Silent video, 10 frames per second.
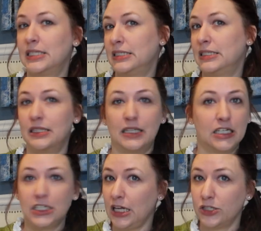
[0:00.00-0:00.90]
and
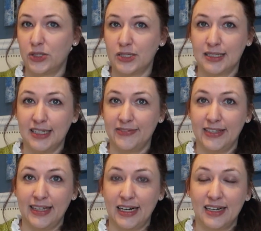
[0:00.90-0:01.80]
there's all sorts of stuff
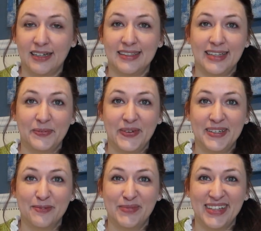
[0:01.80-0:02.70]
in there that we
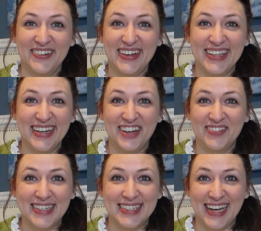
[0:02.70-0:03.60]
can play with, and
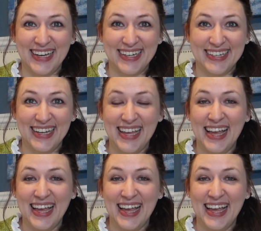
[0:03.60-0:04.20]
I'm excited.